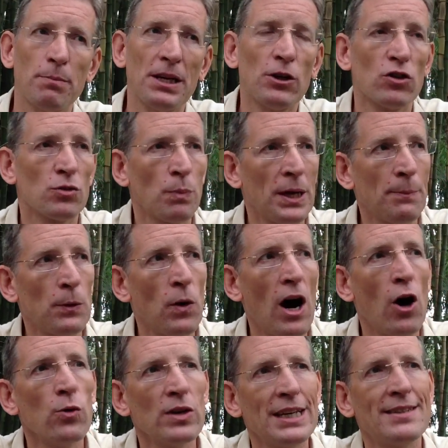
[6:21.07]
because people
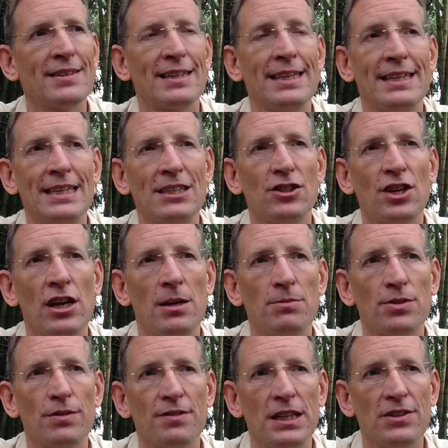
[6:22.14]
only see it in
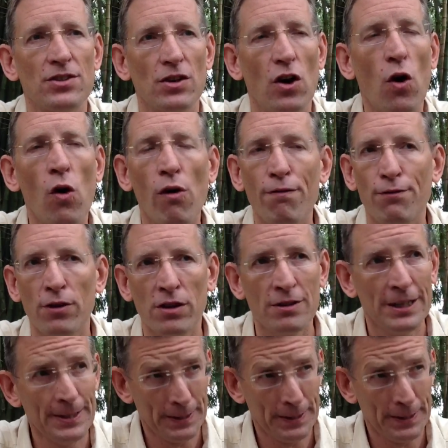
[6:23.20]
terms of this awful